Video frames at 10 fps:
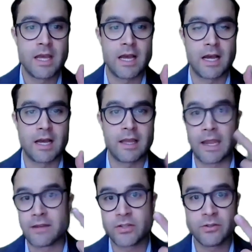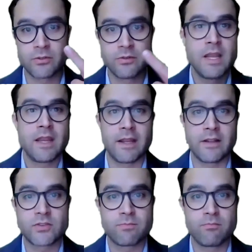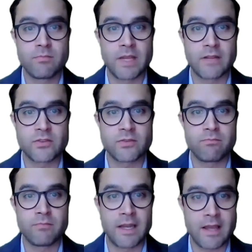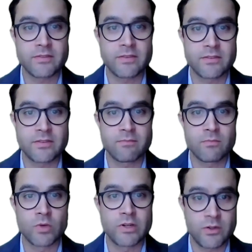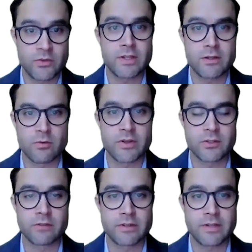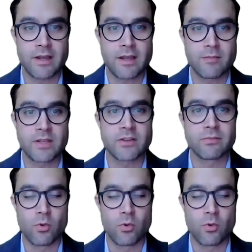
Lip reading: And two, it's in essence reducing your risk over time because